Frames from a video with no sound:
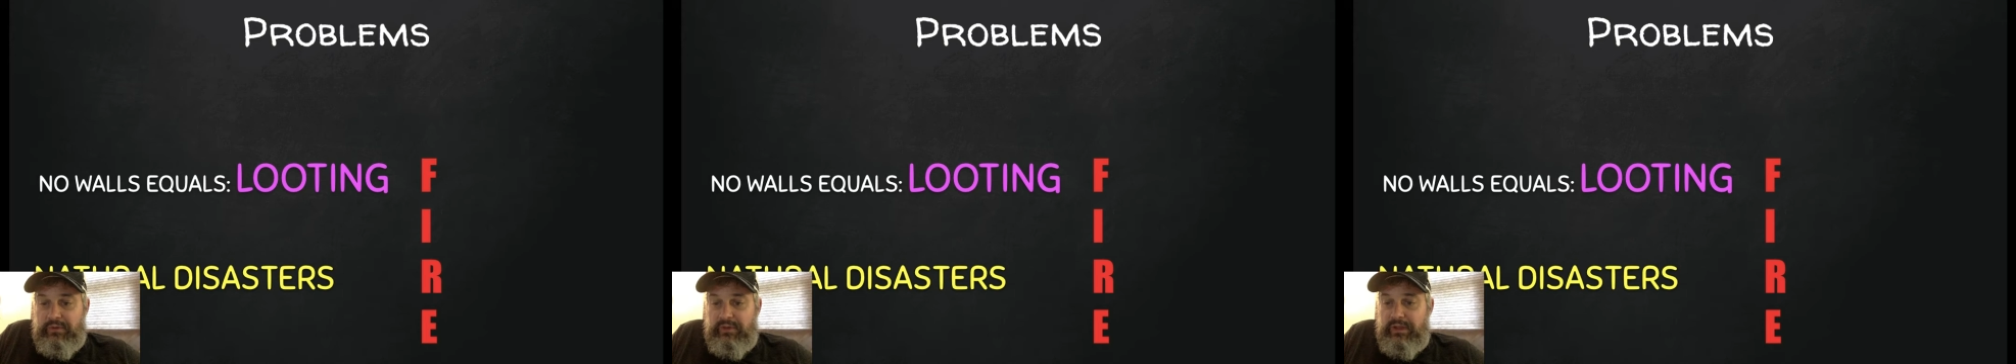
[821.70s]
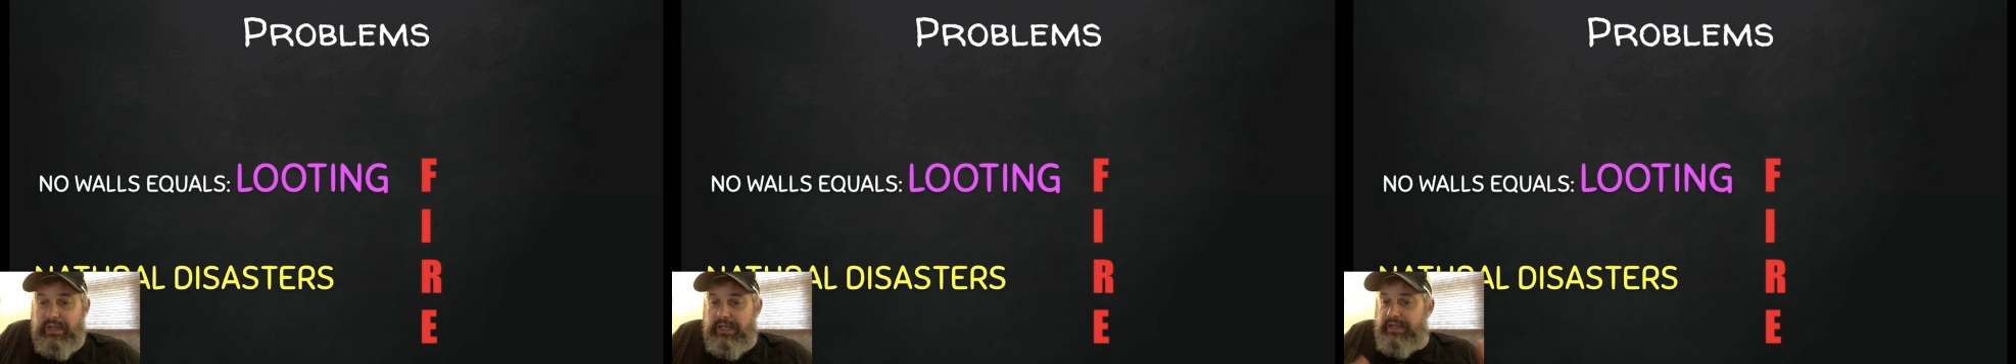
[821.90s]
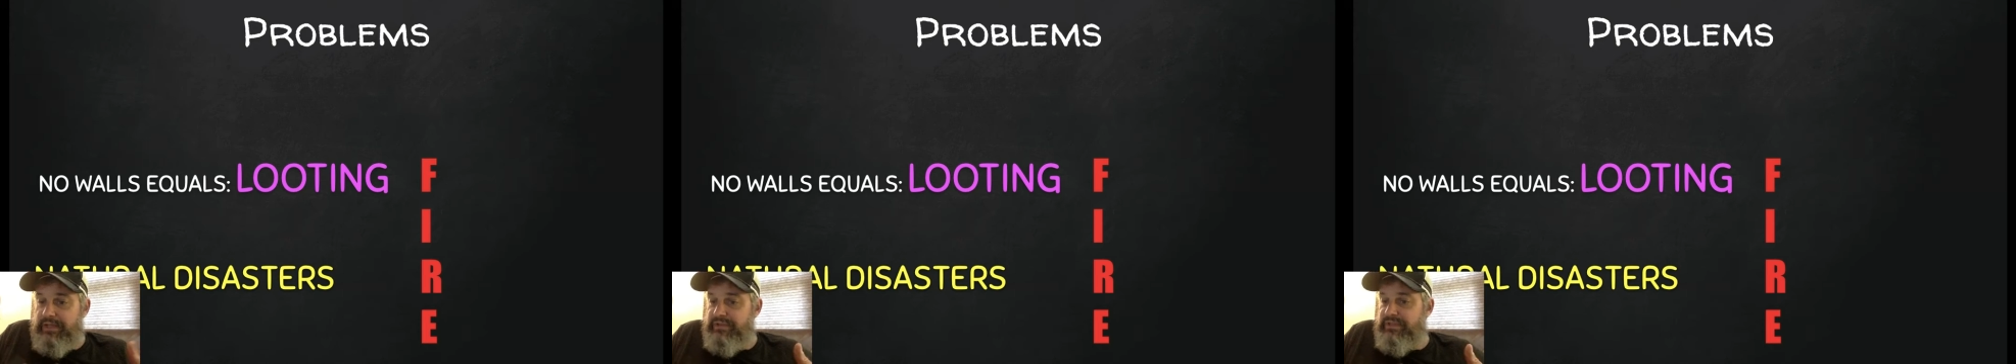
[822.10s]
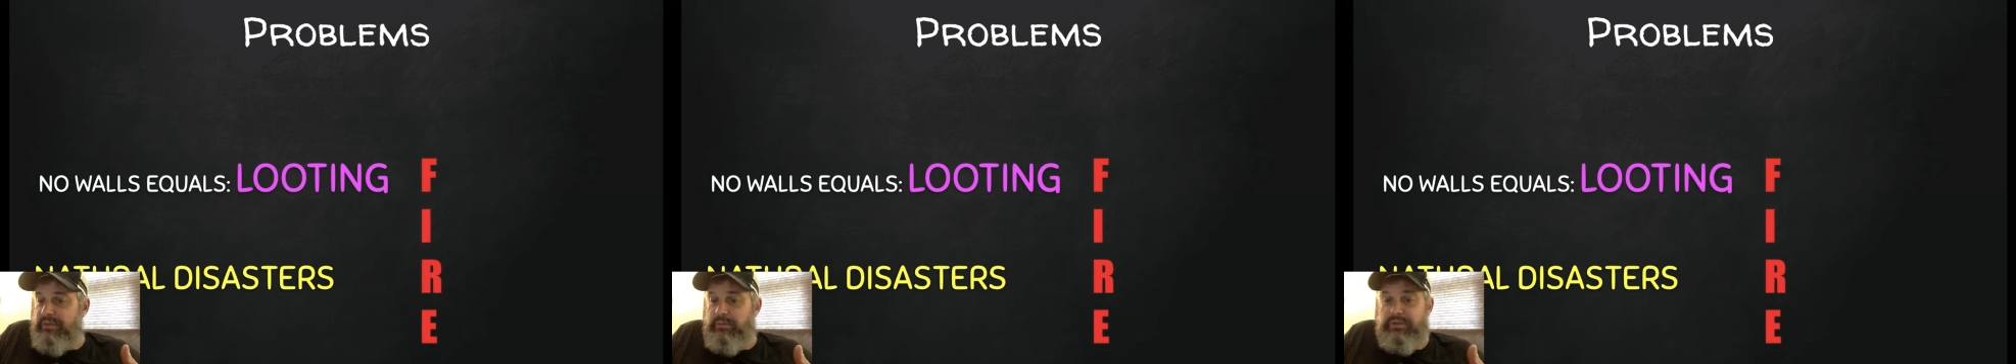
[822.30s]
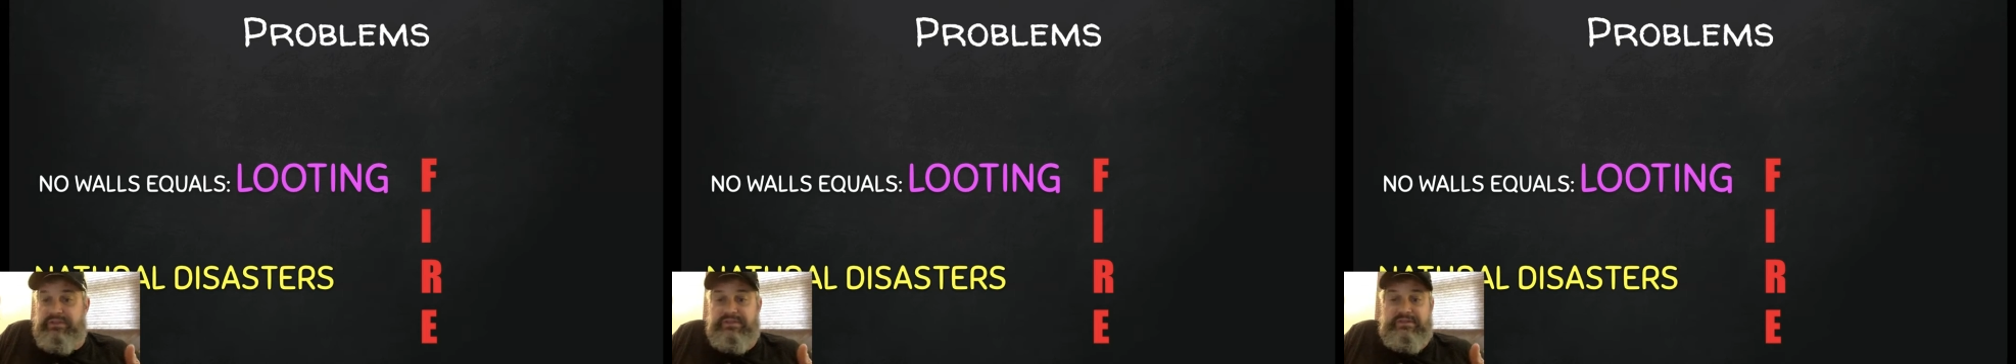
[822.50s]
with other
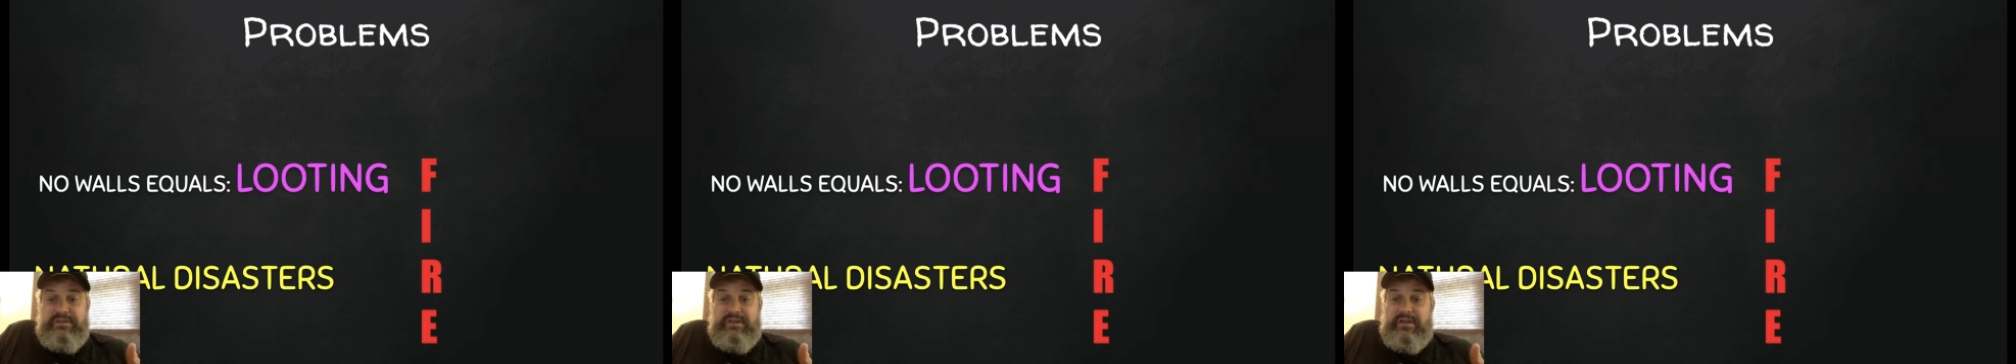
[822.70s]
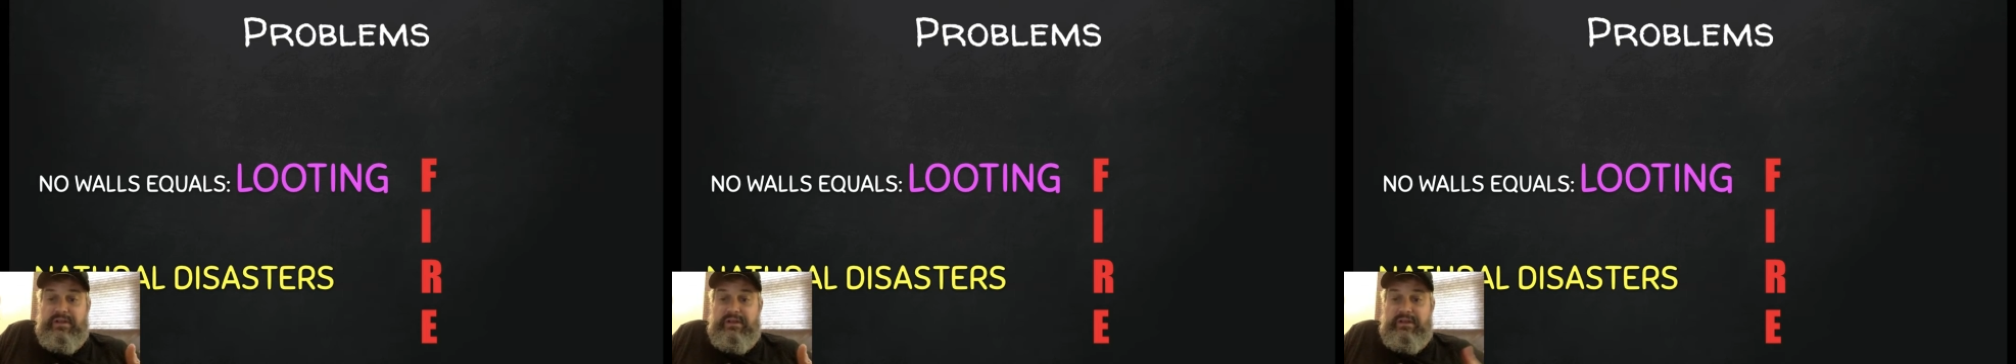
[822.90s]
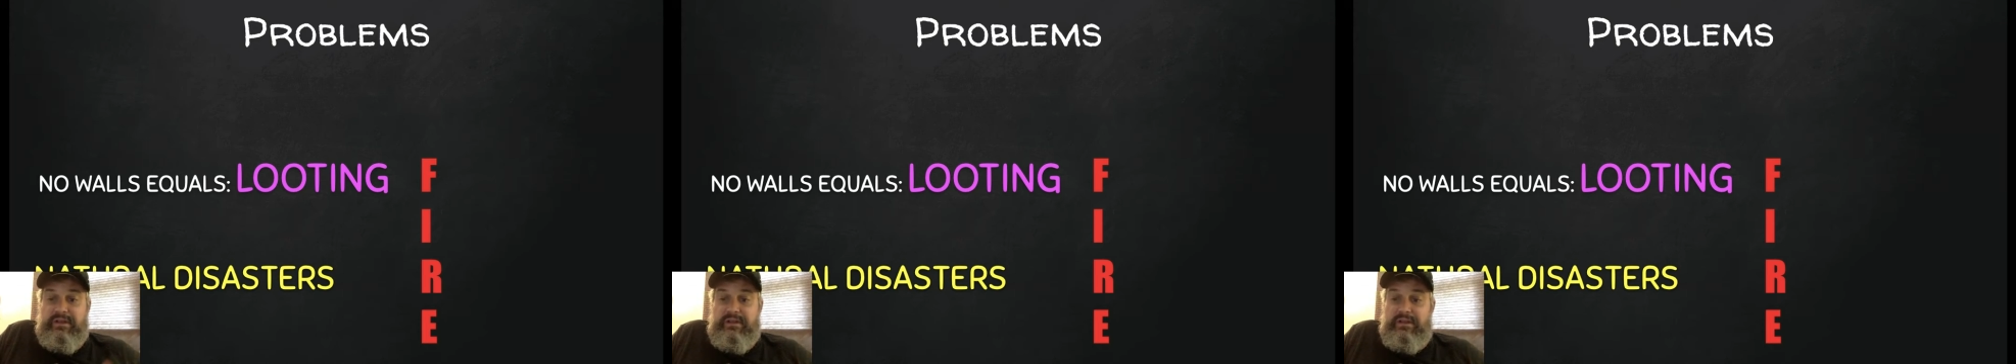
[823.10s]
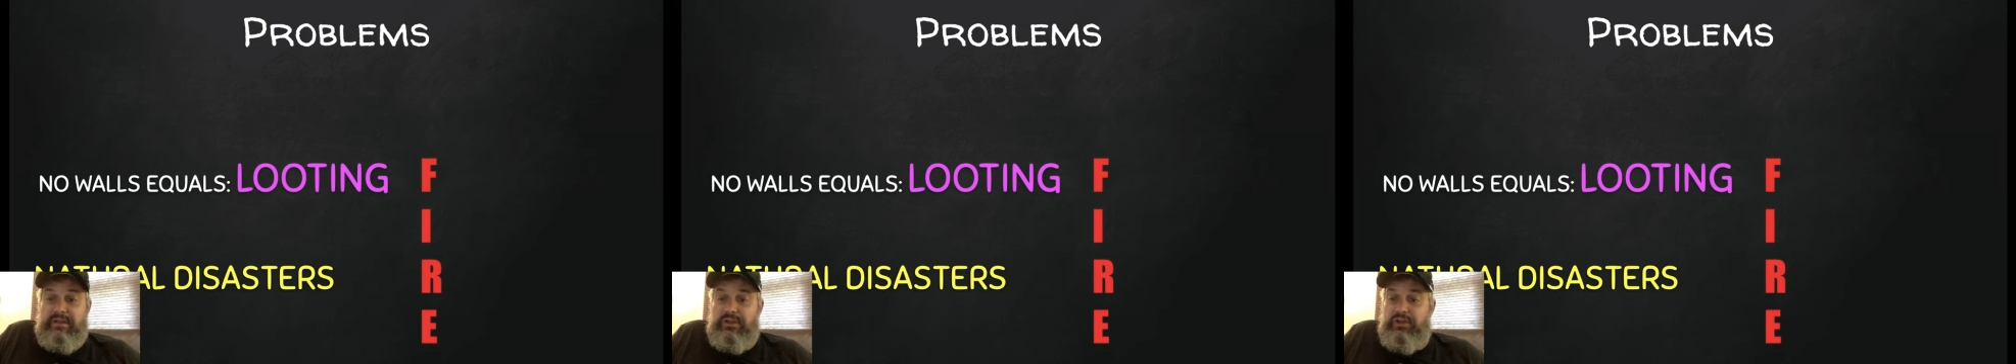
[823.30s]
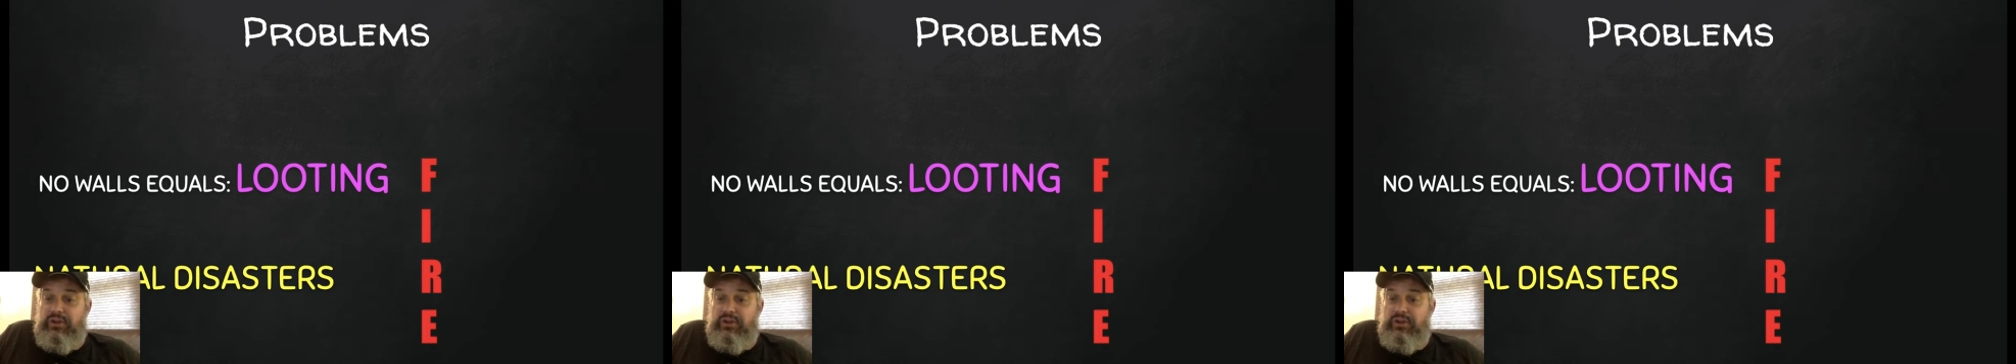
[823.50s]
people. Someone's